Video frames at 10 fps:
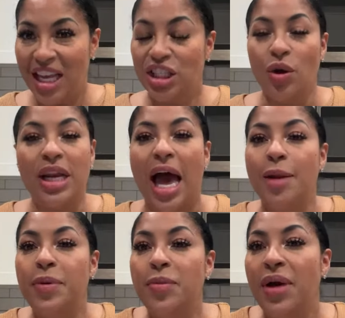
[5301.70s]
So a lot
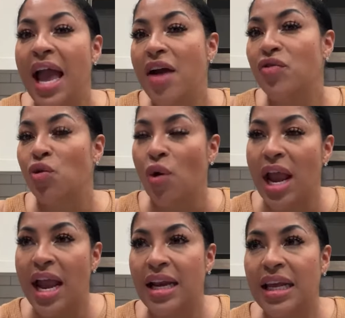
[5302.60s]
of people have
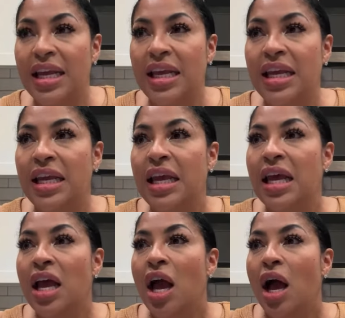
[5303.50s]
granny,
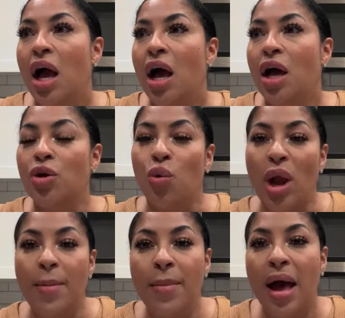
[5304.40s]
uh,
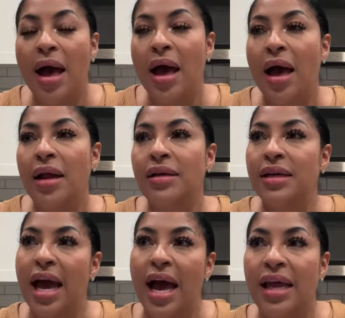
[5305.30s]
grandma,
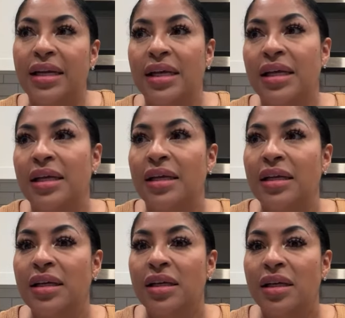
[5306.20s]
nana,
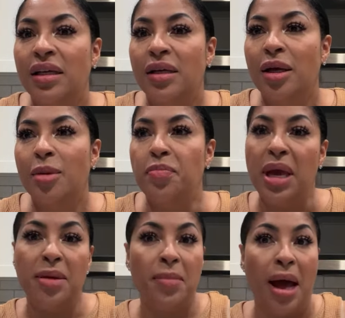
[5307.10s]

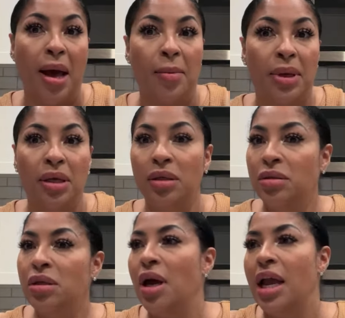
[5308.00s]
big mama.
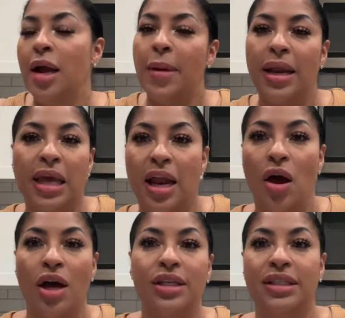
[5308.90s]
You know, everybody got
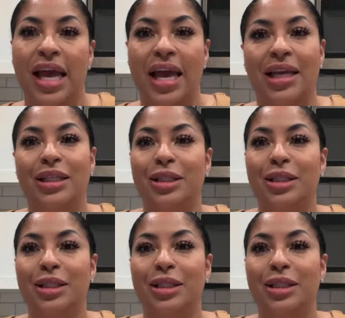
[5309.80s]
all these names.